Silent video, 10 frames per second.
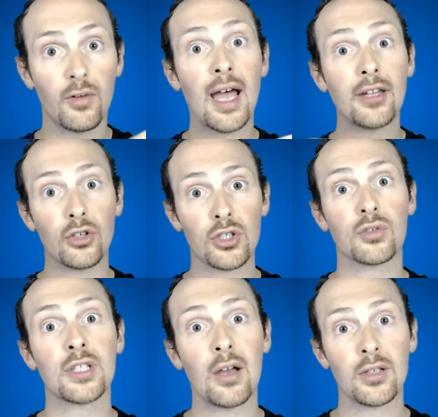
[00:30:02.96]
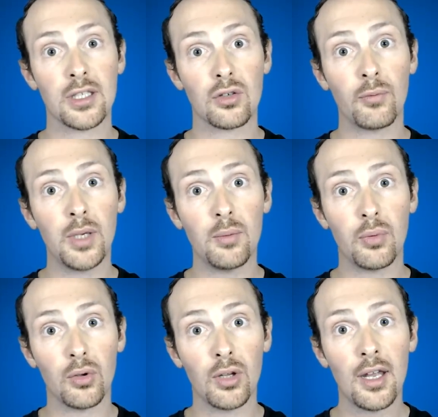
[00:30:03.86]
hundreds of thousands of
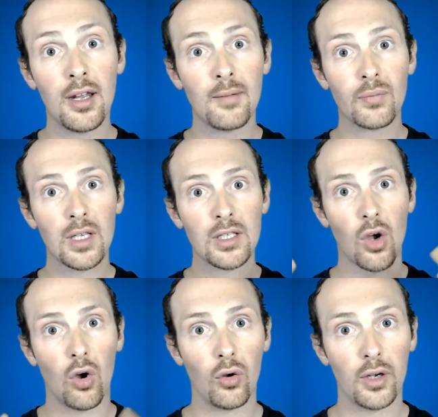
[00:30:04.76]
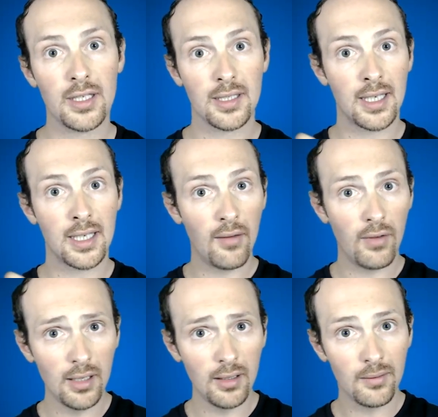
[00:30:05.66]
people. So it's
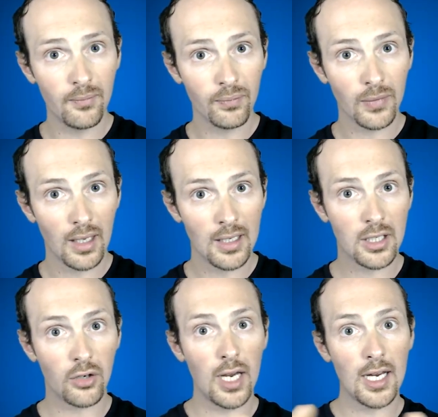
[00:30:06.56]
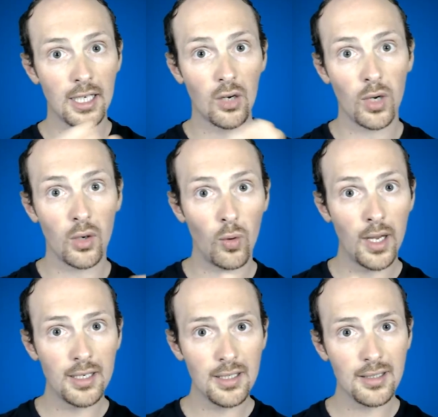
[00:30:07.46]
giving, it's creating
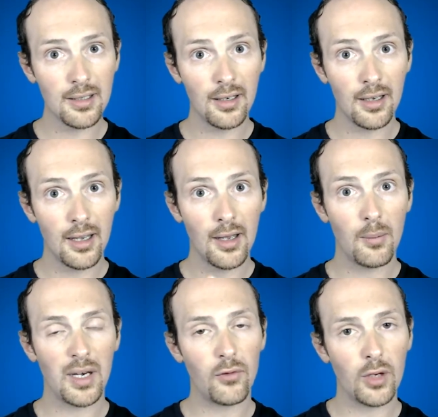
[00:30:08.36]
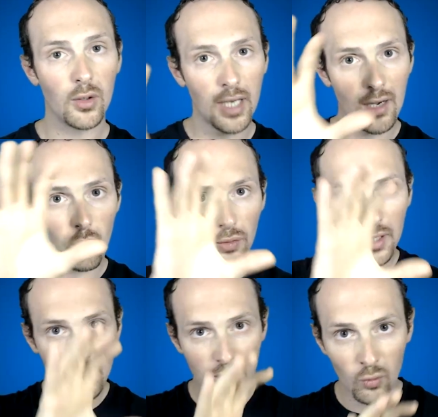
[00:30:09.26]
win-wins. But if you look at
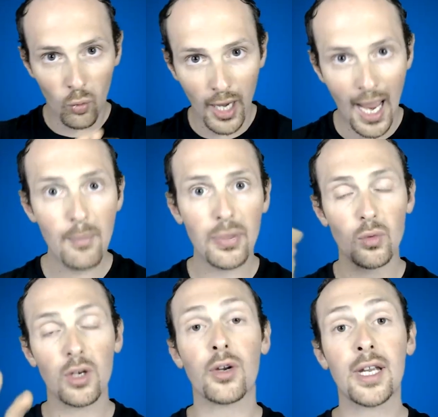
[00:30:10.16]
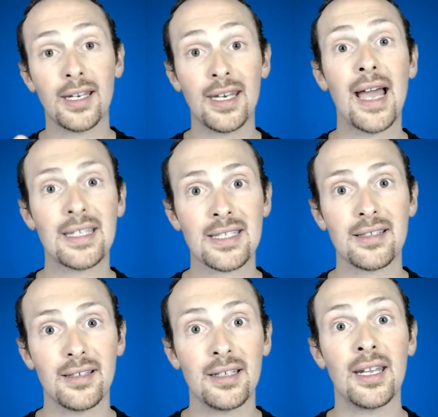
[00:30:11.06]
this, what happened with Riikka,
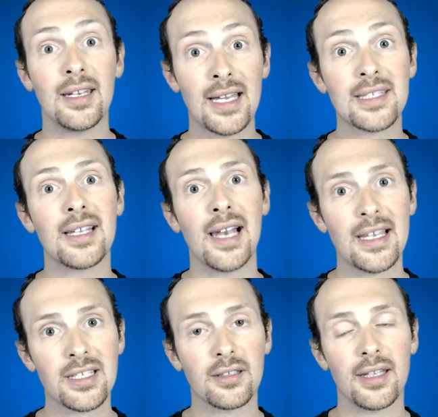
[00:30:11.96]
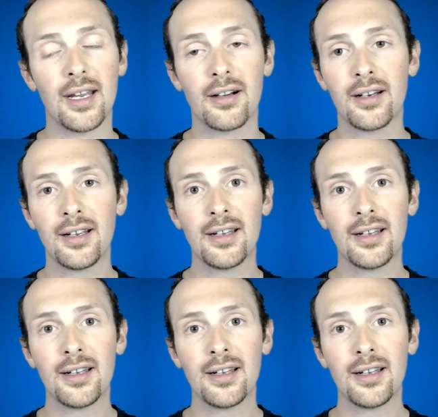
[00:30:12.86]
that's the lesson there.